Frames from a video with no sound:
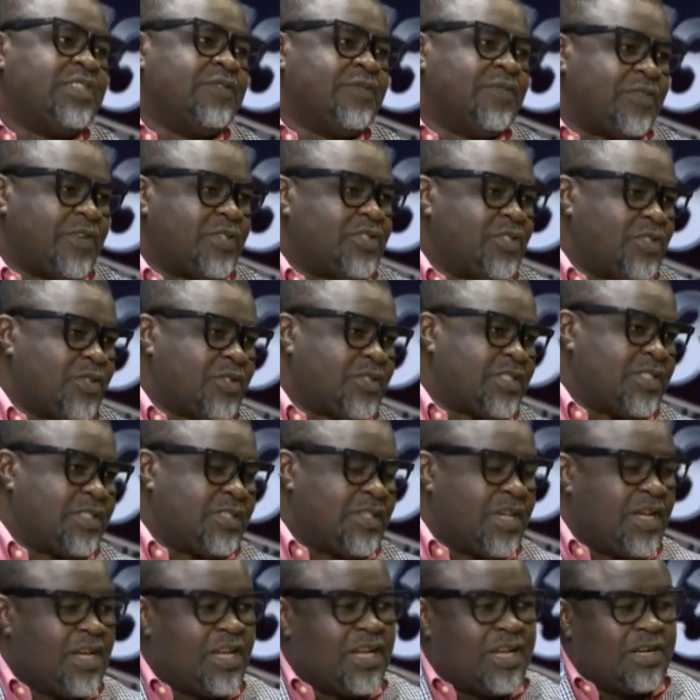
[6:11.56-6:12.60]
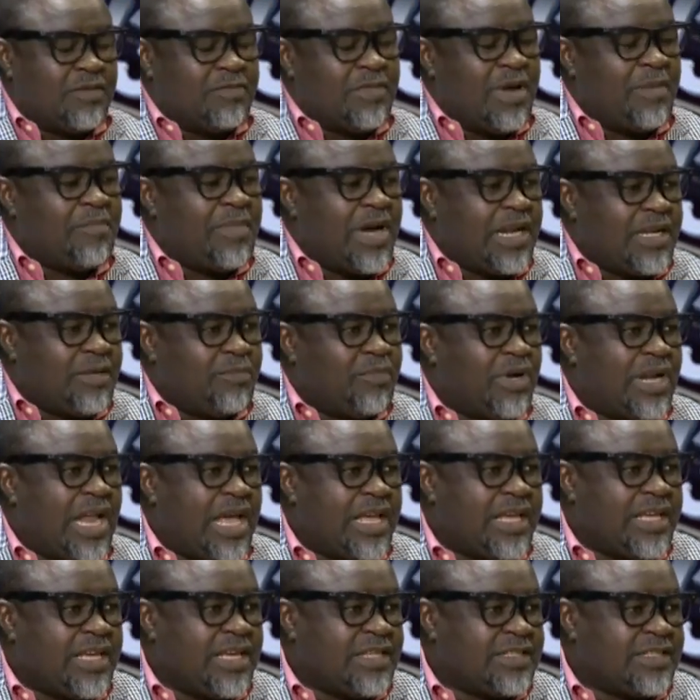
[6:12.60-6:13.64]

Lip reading: for justice. Remember the Bola Igbe's